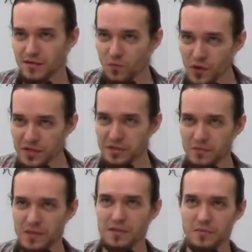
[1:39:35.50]

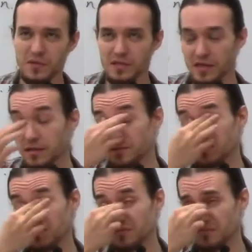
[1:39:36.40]
with like
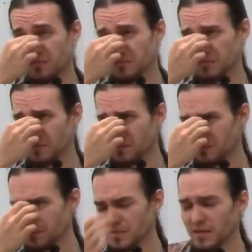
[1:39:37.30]

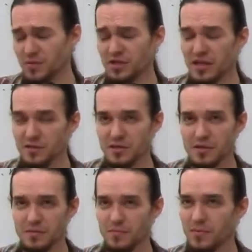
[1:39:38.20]
some details.
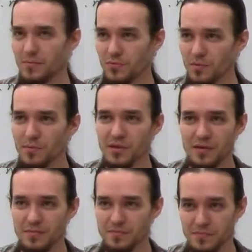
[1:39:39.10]

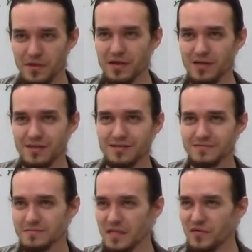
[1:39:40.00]
Probably
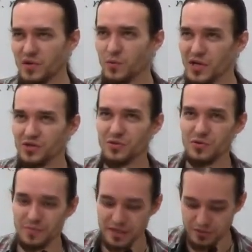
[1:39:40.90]
if you want to,
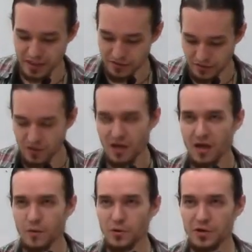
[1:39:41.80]
you may try to
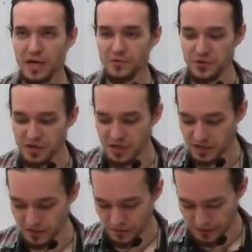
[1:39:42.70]
work out the
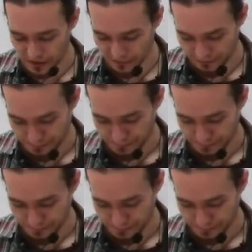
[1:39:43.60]
details for yourself.